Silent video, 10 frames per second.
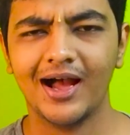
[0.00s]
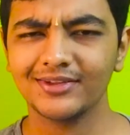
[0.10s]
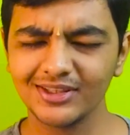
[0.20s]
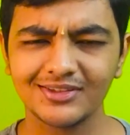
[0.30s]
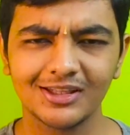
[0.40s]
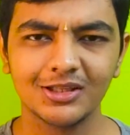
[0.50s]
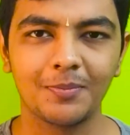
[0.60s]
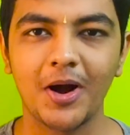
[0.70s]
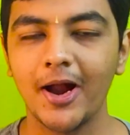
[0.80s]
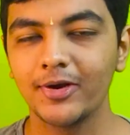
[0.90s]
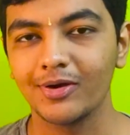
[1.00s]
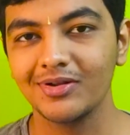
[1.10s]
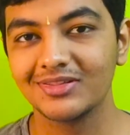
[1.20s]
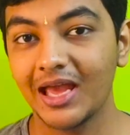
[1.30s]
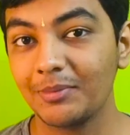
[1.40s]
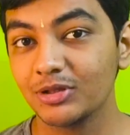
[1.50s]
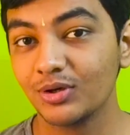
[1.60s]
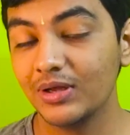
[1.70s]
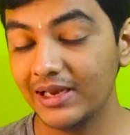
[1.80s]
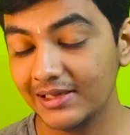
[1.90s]
This is a part, I can say,
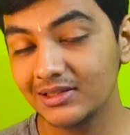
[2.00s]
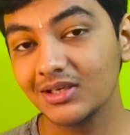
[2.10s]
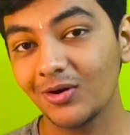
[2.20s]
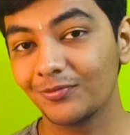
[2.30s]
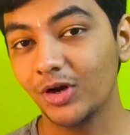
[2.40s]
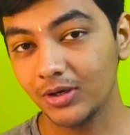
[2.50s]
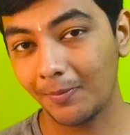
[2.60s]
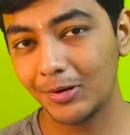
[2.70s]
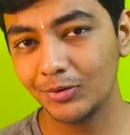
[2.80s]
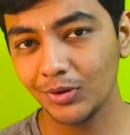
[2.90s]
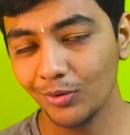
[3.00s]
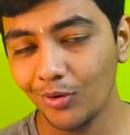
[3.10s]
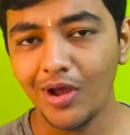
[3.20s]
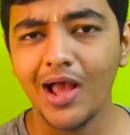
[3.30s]
episode 83 of the WTU.